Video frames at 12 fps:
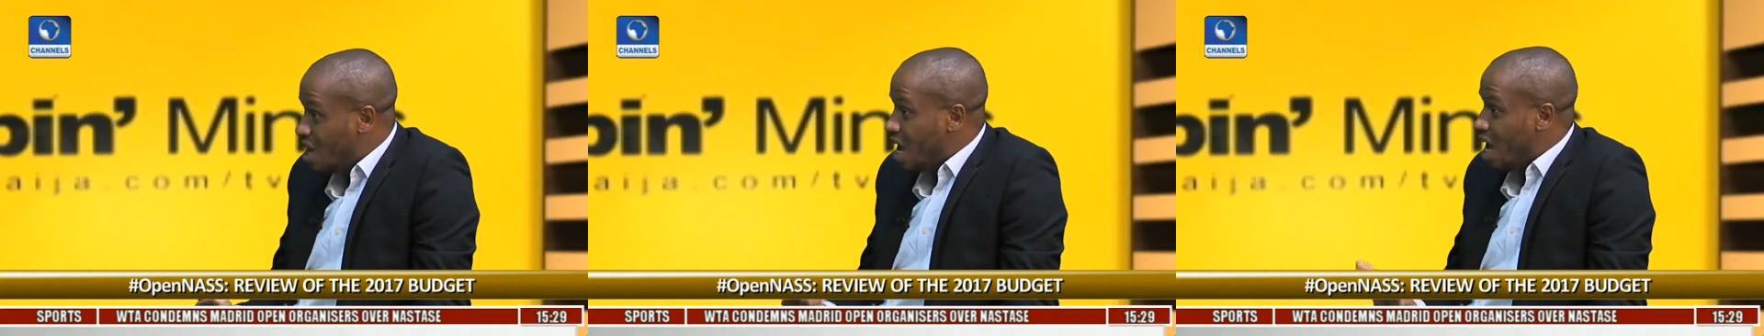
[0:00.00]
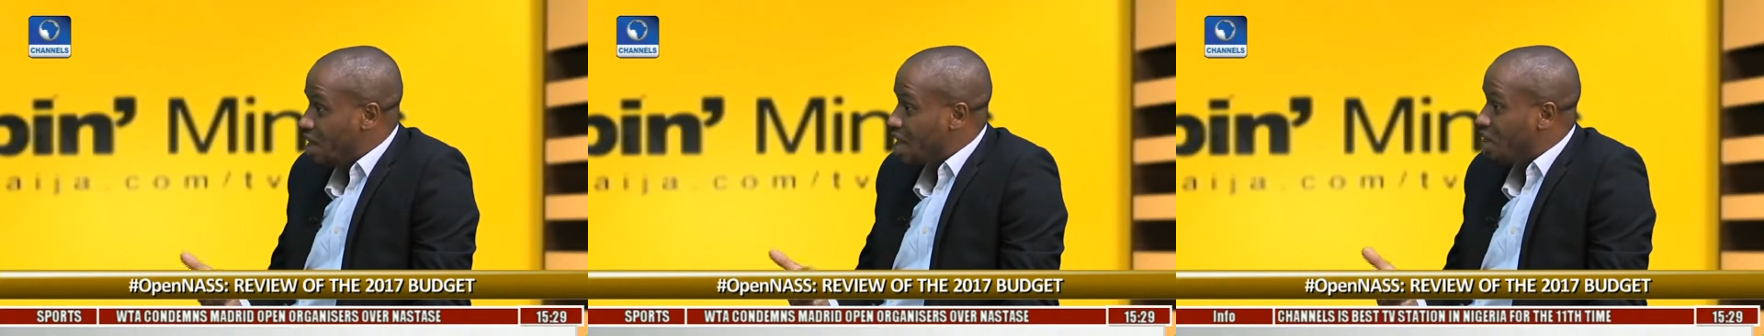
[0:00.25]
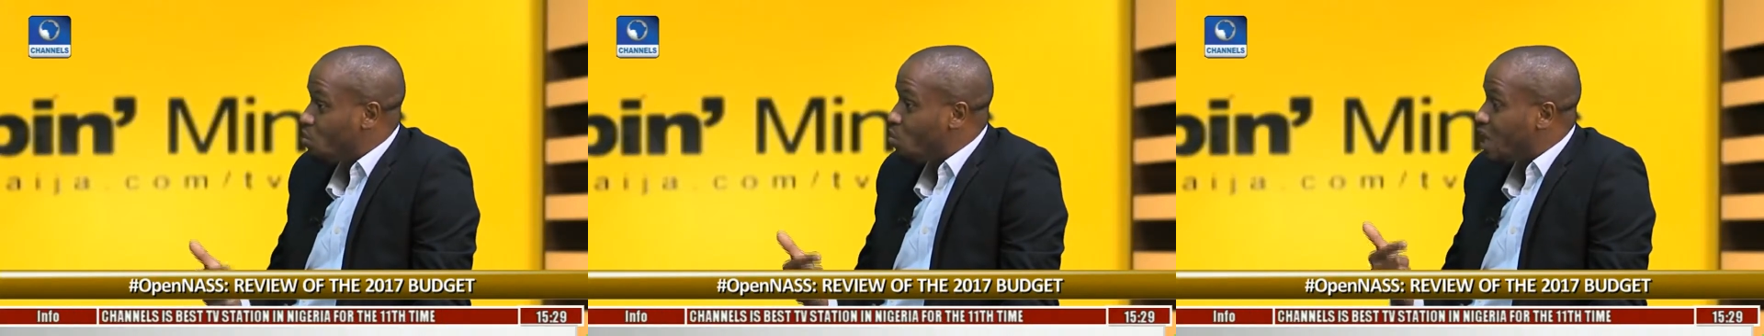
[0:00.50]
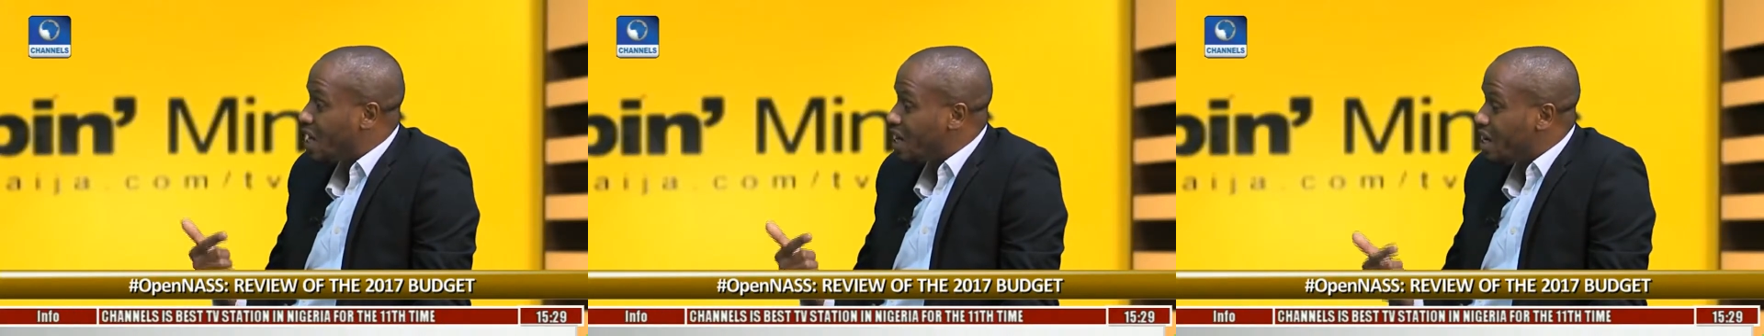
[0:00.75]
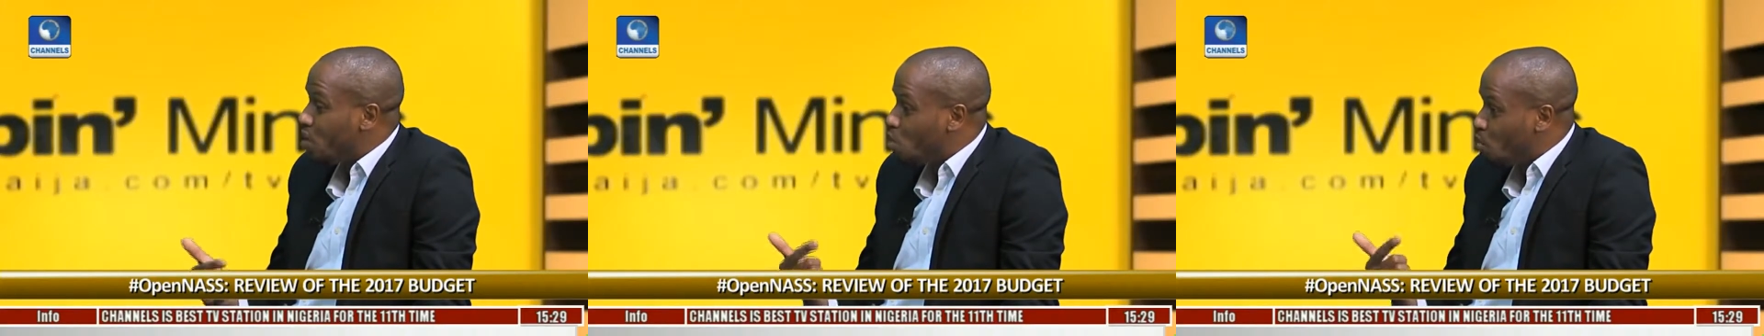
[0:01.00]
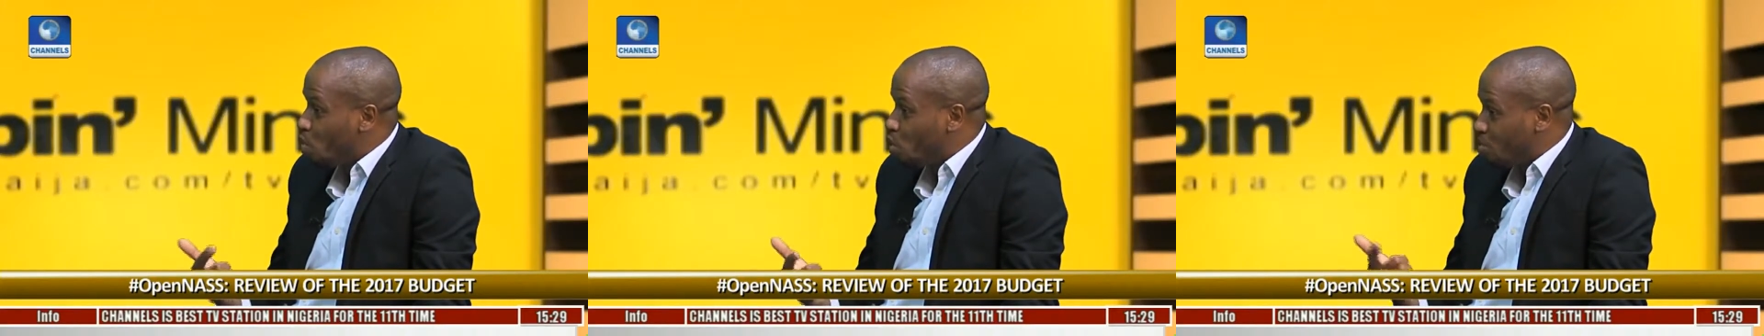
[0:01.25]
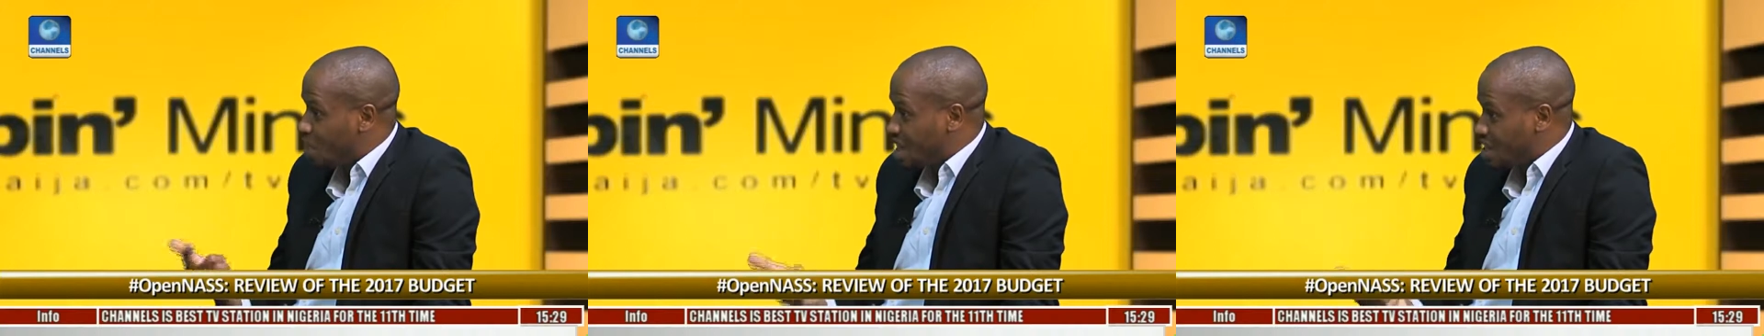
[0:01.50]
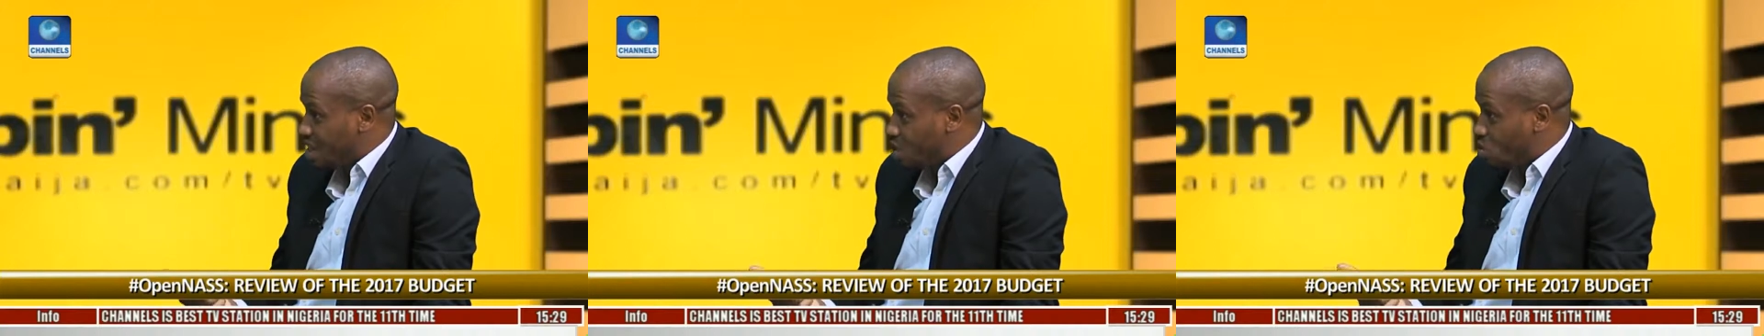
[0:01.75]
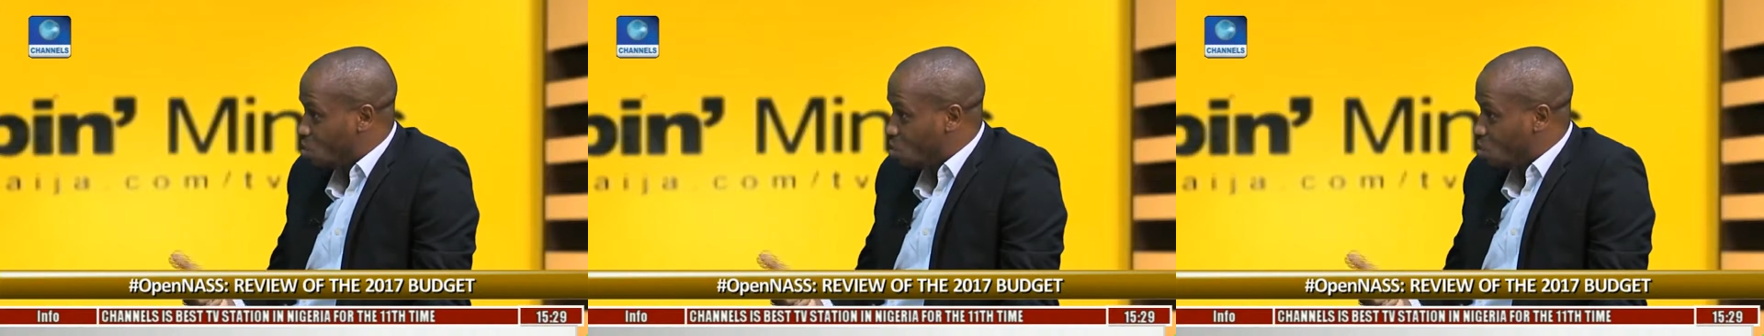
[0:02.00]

and then we can then open up that sector.